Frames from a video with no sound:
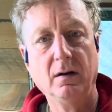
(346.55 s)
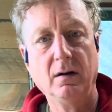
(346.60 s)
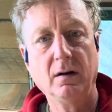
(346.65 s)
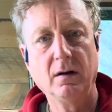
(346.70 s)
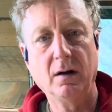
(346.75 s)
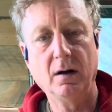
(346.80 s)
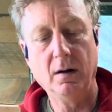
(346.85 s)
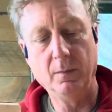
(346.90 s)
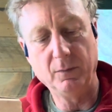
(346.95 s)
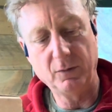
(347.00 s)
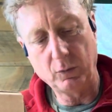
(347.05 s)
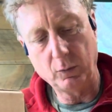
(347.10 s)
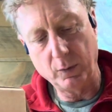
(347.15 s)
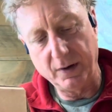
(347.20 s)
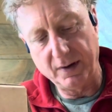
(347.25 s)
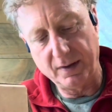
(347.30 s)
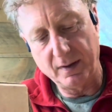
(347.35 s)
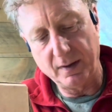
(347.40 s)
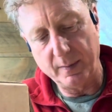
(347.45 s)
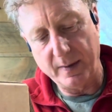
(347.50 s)
comes
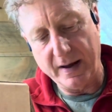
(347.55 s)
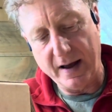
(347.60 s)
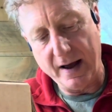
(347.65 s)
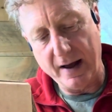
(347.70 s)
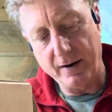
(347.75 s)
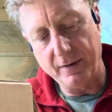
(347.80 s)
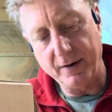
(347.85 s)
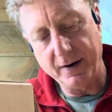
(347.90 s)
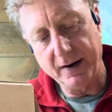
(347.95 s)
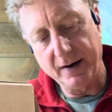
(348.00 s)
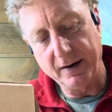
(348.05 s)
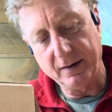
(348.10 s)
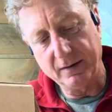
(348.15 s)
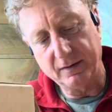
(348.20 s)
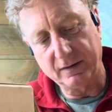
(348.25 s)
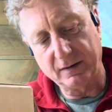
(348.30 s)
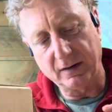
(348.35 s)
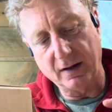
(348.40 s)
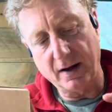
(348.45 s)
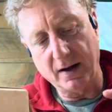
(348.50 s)
with the battery, and it
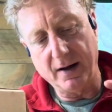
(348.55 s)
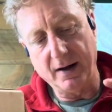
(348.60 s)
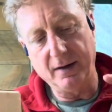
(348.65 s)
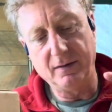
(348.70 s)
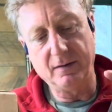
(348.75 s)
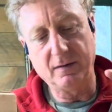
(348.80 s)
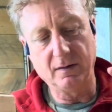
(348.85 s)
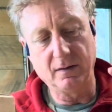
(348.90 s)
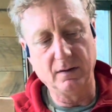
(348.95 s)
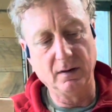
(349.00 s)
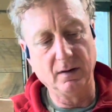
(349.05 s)
slides